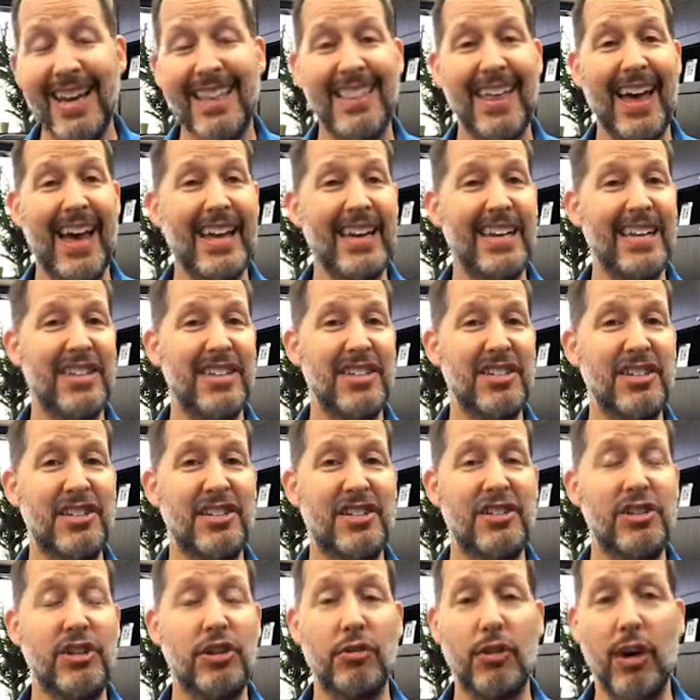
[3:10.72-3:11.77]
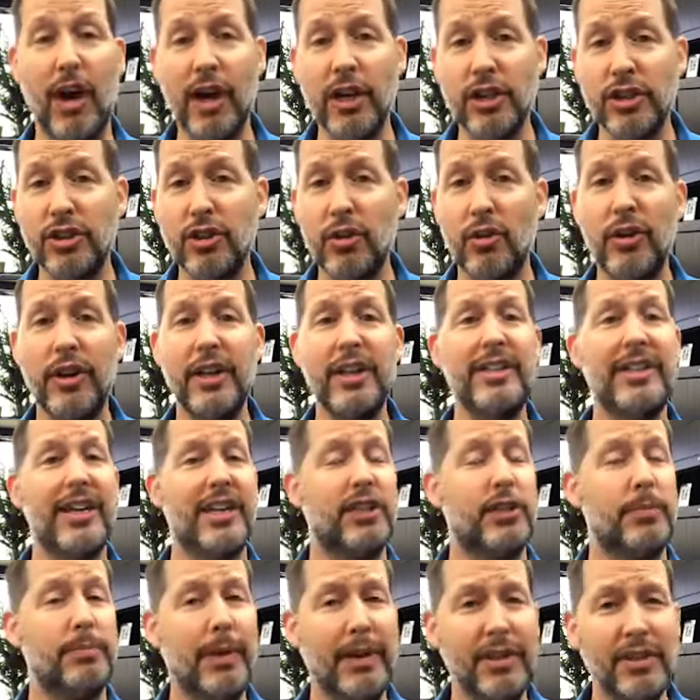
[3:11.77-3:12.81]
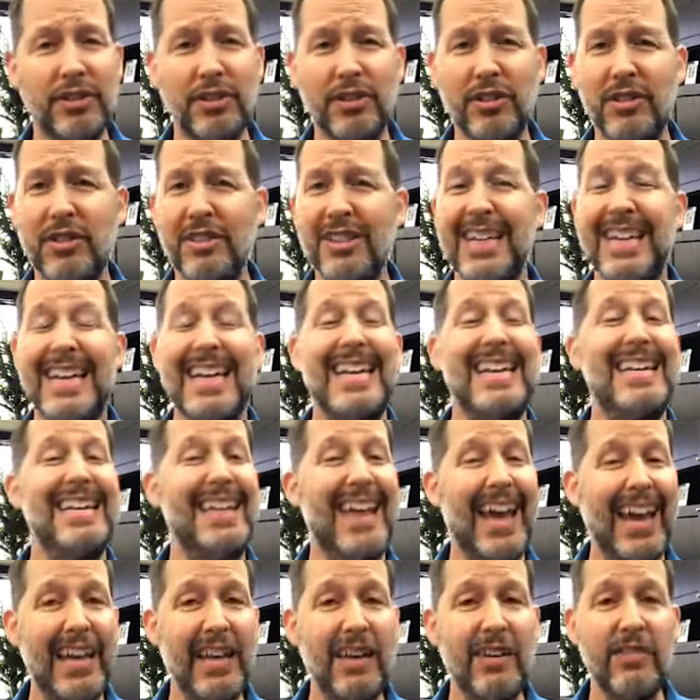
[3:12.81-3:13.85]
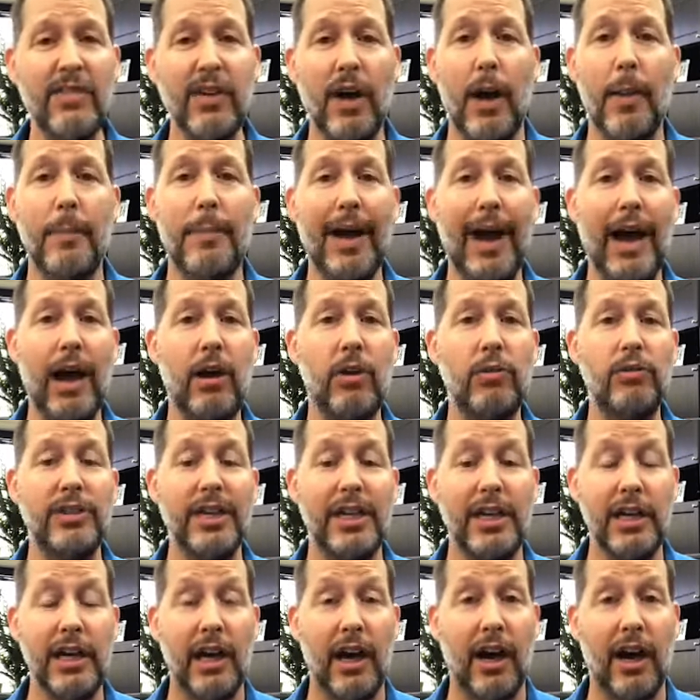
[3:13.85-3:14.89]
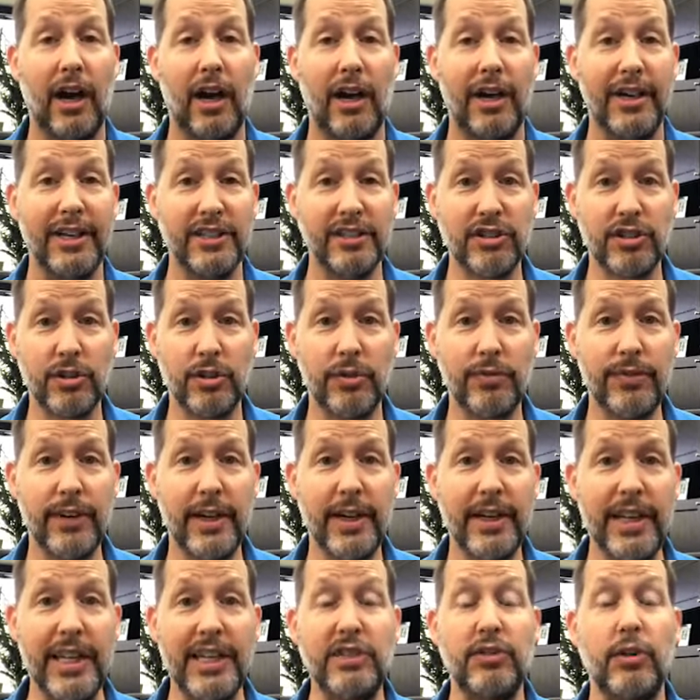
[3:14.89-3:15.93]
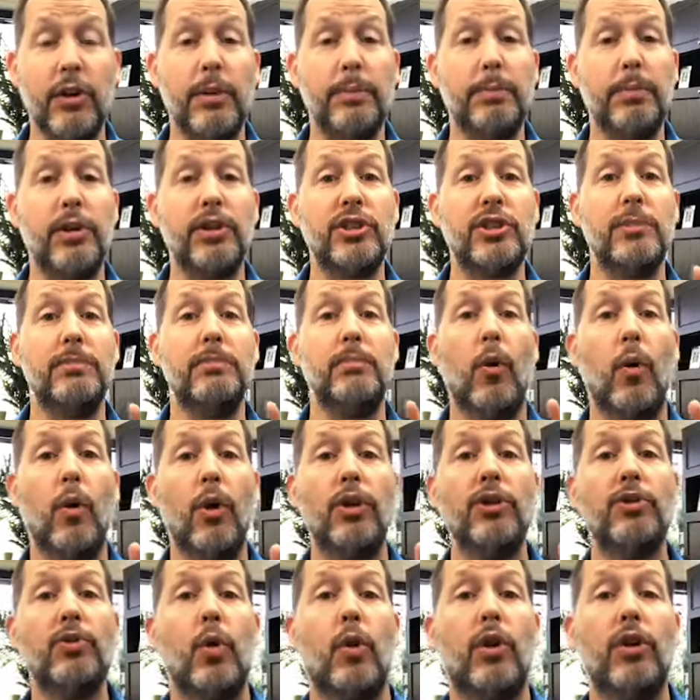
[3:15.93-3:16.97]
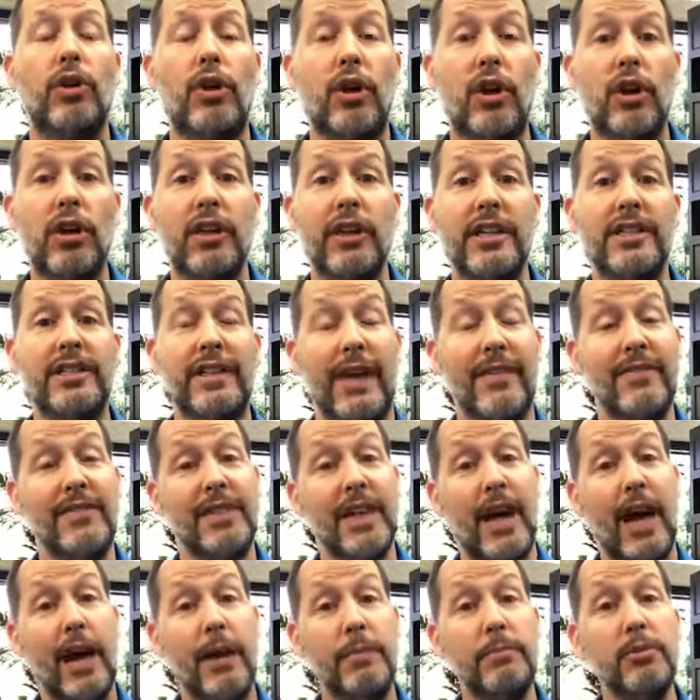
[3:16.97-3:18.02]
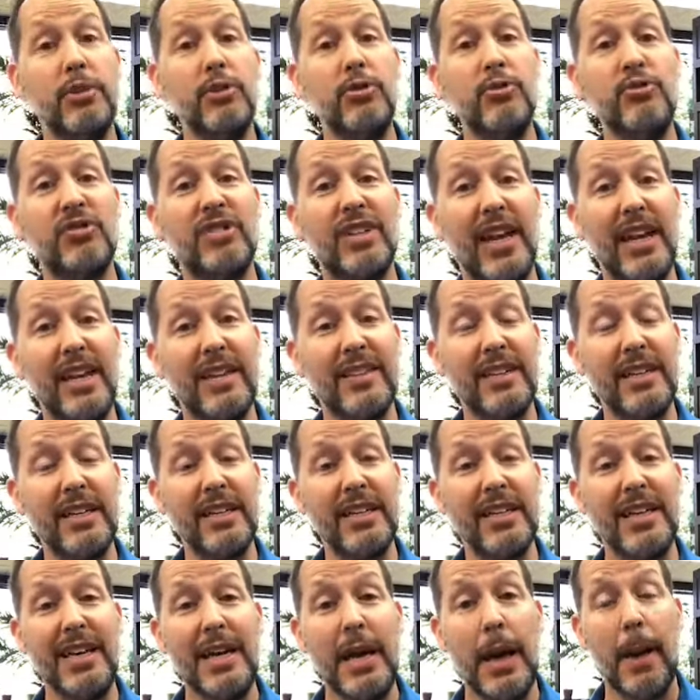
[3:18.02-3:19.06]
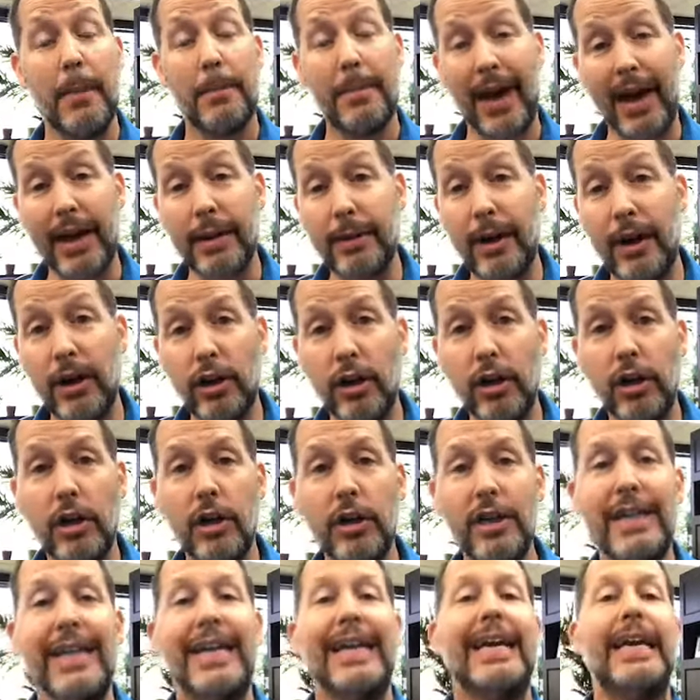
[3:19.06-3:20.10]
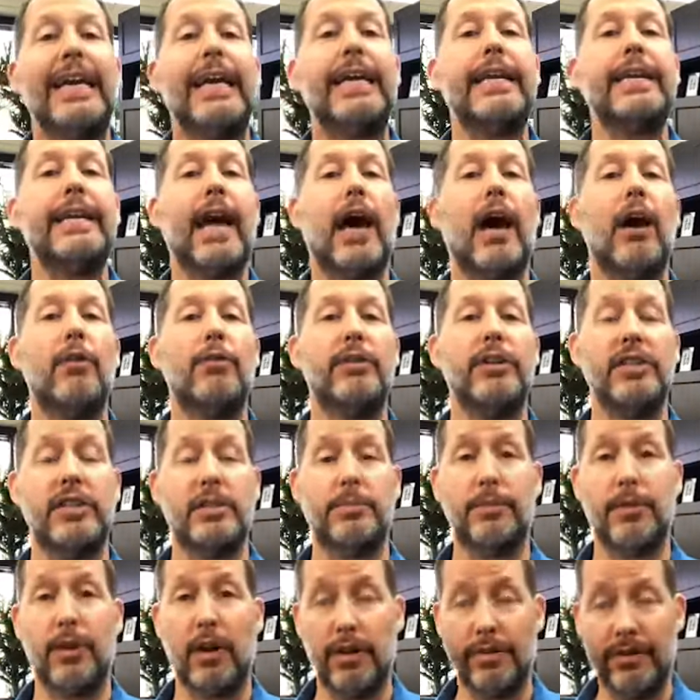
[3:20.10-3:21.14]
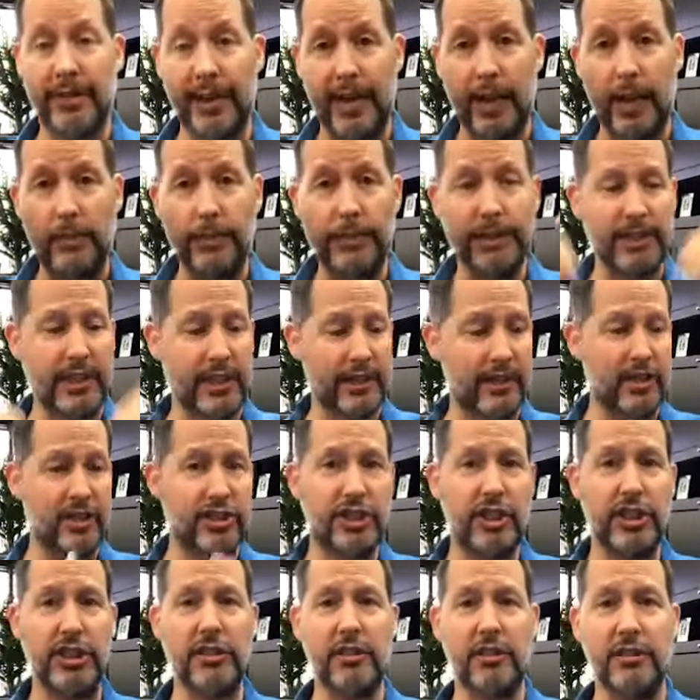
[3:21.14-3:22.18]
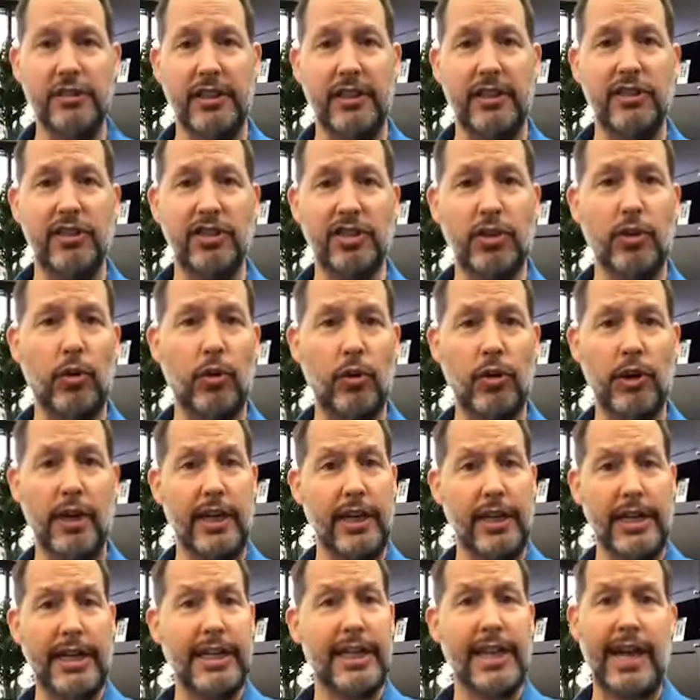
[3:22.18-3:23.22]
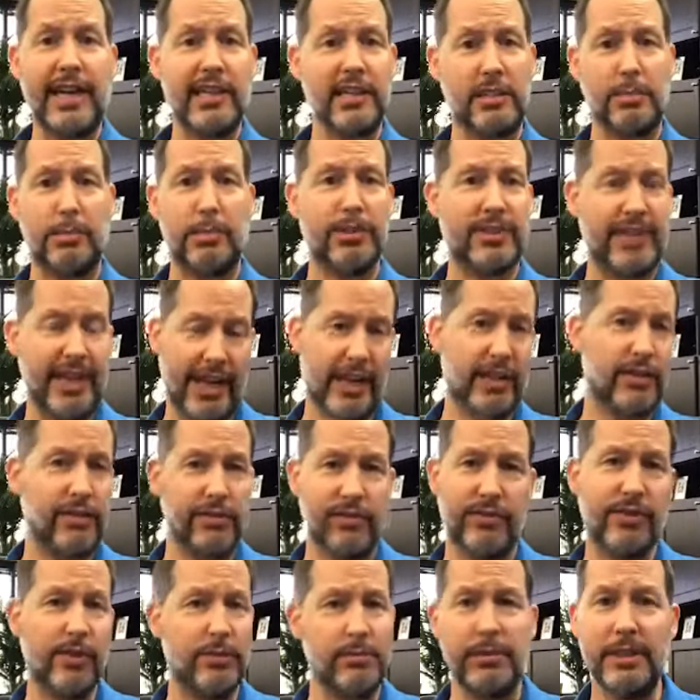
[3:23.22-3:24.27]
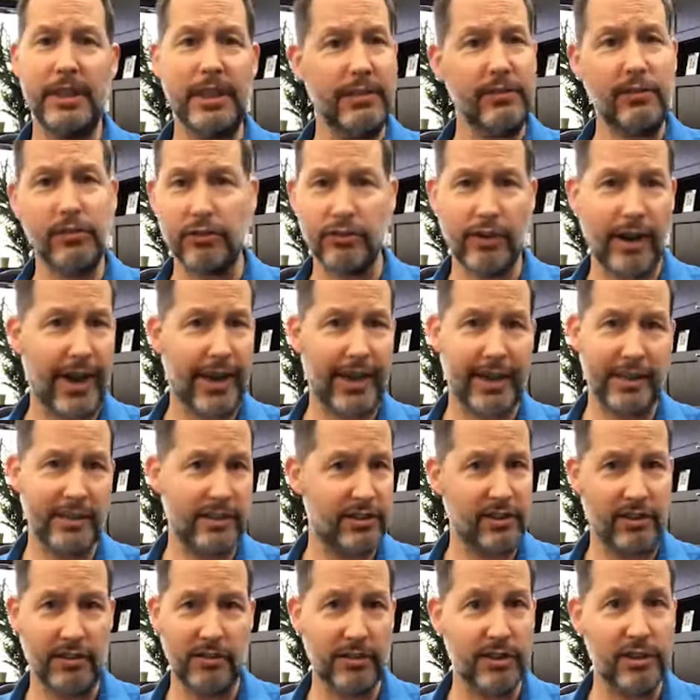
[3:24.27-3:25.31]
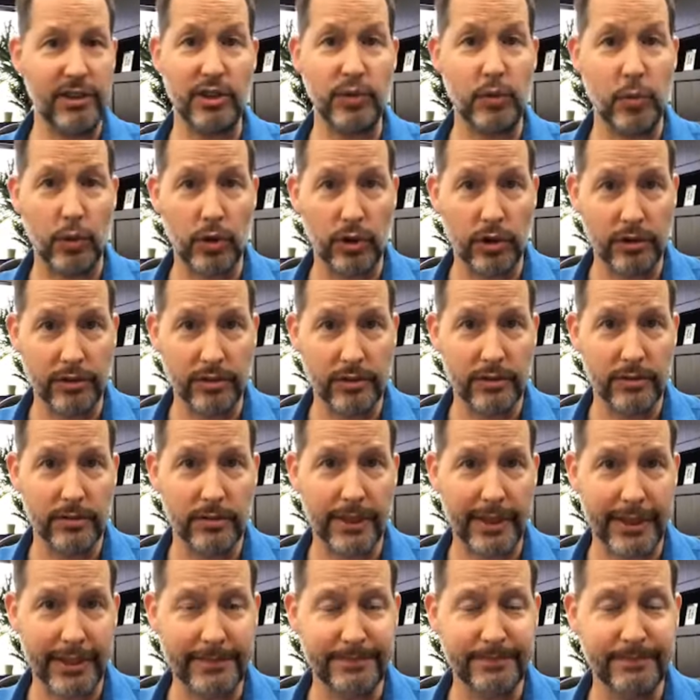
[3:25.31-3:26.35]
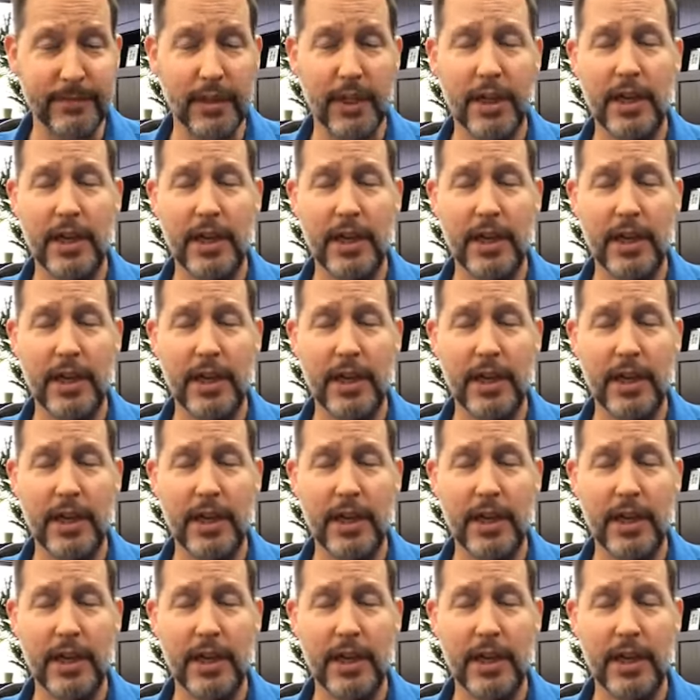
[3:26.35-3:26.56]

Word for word: that is derogatory, detrimental, negative about uh, his girlfriend is going to push him more toward her because every time you say anything bad about her, he now needs to put on the helmet and the shield and the sword and he has to protect her from the evil dragons that are in this world, right?